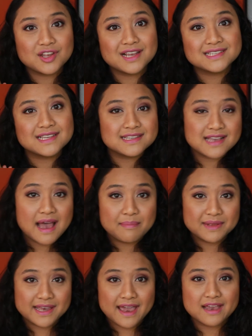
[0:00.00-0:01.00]
is its
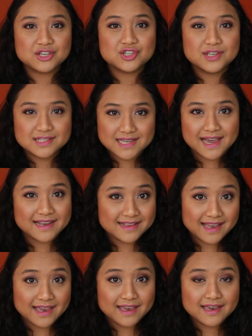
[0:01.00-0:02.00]
application
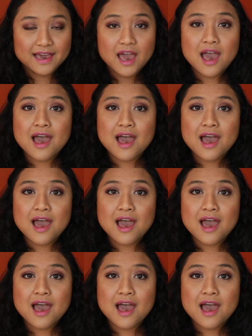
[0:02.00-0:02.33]
technique.